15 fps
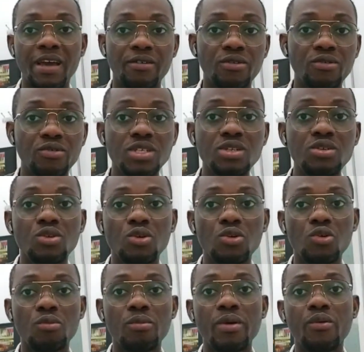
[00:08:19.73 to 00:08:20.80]
diagnosing
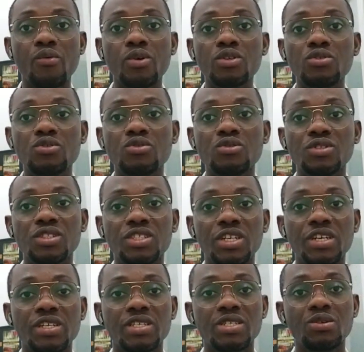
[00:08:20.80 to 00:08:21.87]
glaucoma, we want to
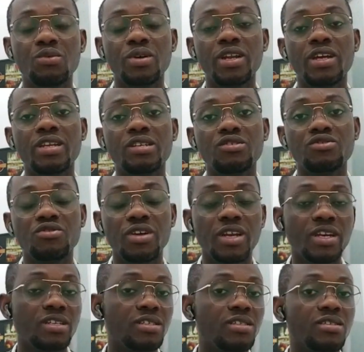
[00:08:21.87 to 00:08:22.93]
check and see whether this
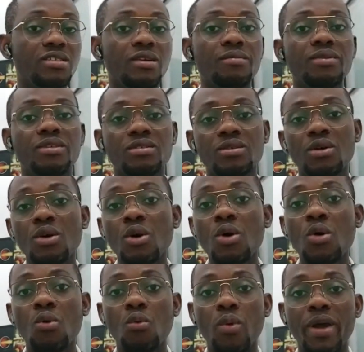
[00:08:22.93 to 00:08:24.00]
drainage system is
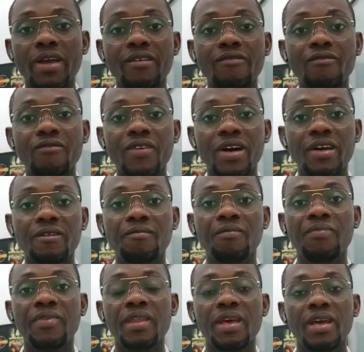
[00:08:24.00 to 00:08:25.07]
working fine.
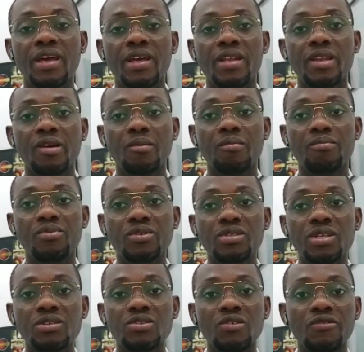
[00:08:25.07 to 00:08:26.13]
And the
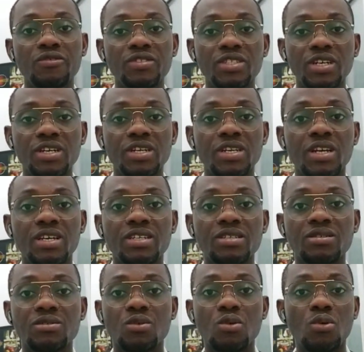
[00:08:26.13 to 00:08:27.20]
process of checking that
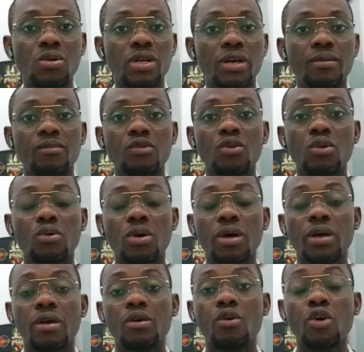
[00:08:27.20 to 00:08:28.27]
is called
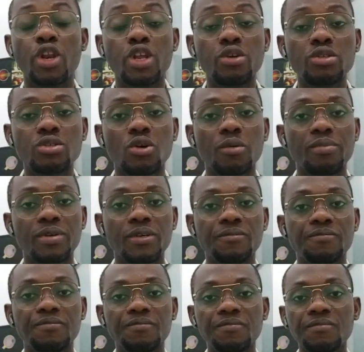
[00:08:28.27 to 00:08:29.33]

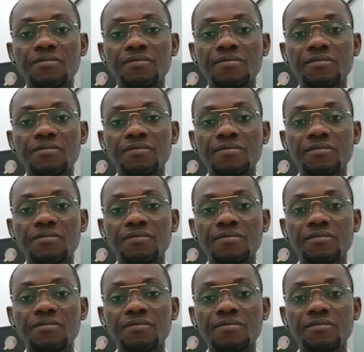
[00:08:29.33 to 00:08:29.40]
gonioscopy.